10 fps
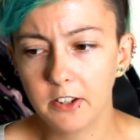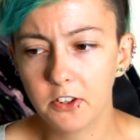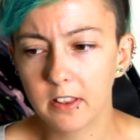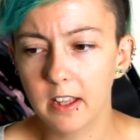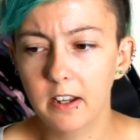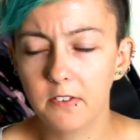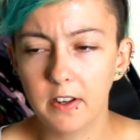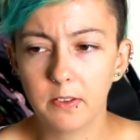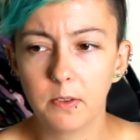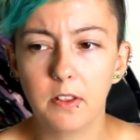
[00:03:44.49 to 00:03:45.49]
took that
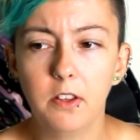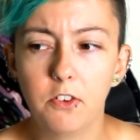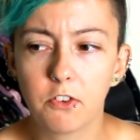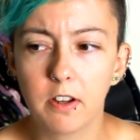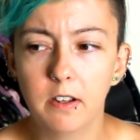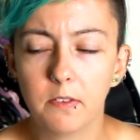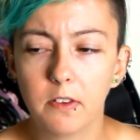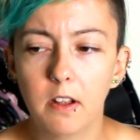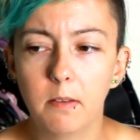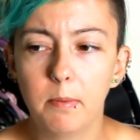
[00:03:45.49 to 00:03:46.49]
advice with a huge grain of
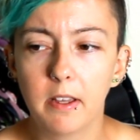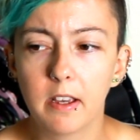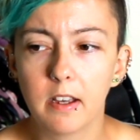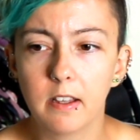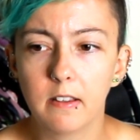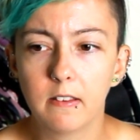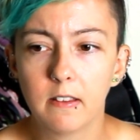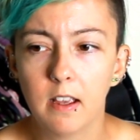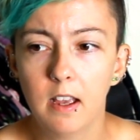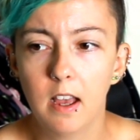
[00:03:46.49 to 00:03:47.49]
salt, because
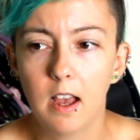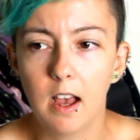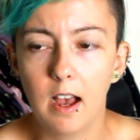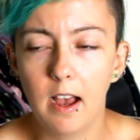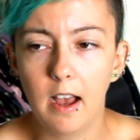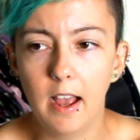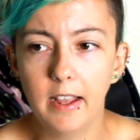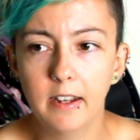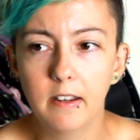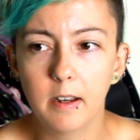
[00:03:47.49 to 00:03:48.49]
I
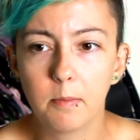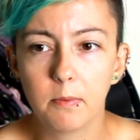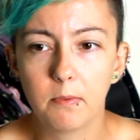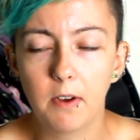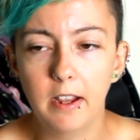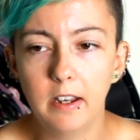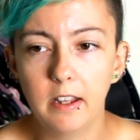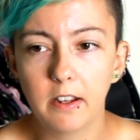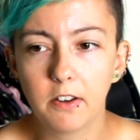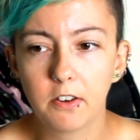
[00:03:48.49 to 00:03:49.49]
ended up
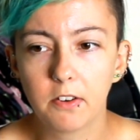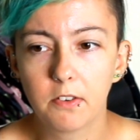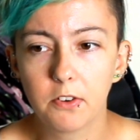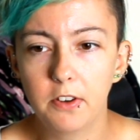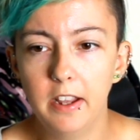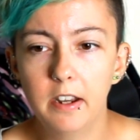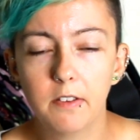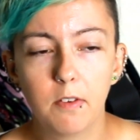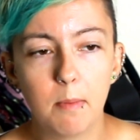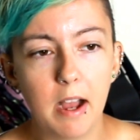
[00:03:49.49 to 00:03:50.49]
writing
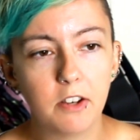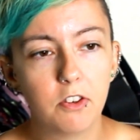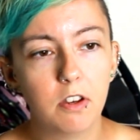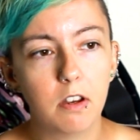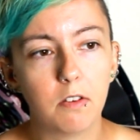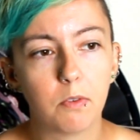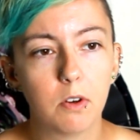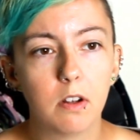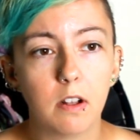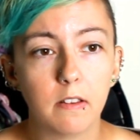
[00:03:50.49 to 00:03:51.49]
creative, imaginative
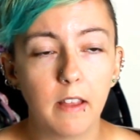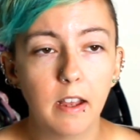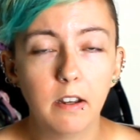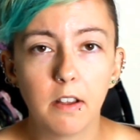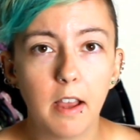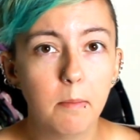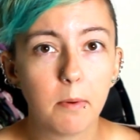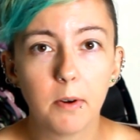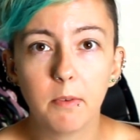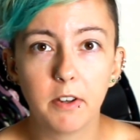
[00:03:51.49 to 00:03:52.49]
worlds and
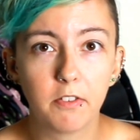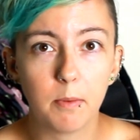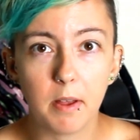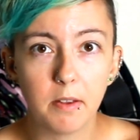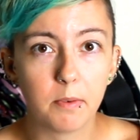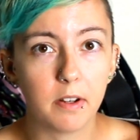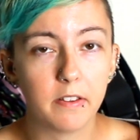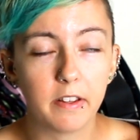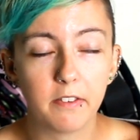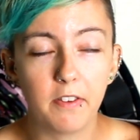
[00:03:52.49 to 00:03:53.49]
borrowing from other
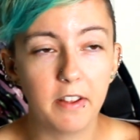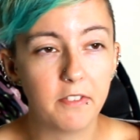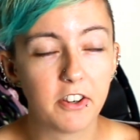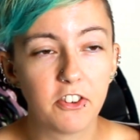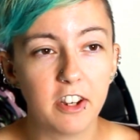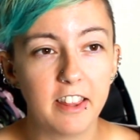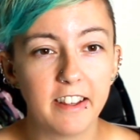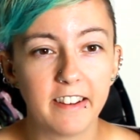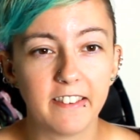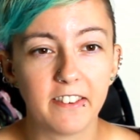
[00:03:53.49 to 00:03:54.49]
worlds. Like fan fiction, I
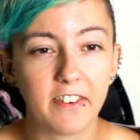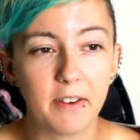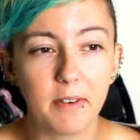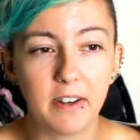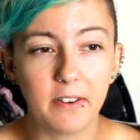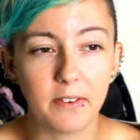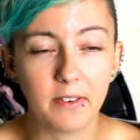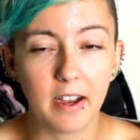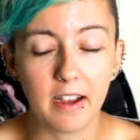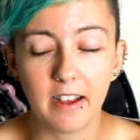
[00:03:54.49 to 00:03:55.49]
think, is a great way
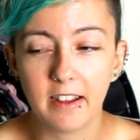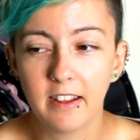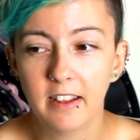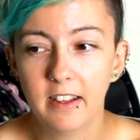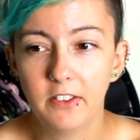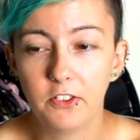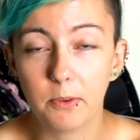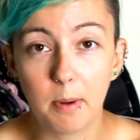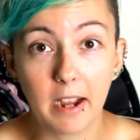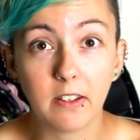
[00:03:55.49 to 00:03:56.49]

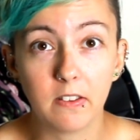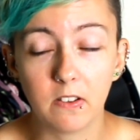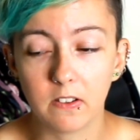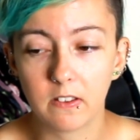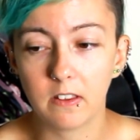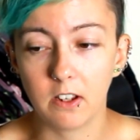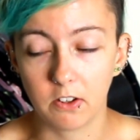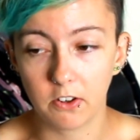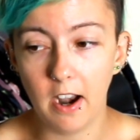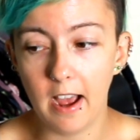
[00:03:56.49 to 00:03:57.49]
to practice your
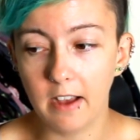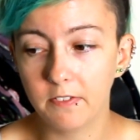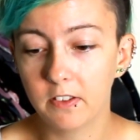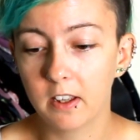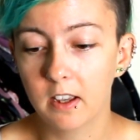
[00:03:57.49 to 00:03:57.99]
craft.